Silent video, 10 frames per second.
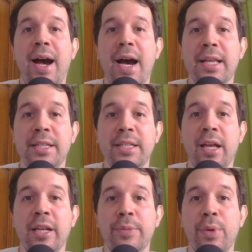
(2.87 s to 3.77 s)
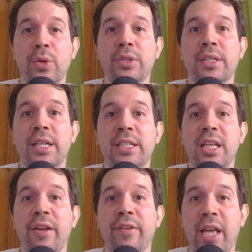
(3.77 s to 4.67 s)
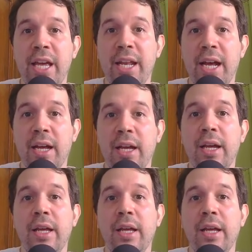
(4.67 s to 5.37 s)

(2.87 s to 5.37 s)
as this can expose sensitive data.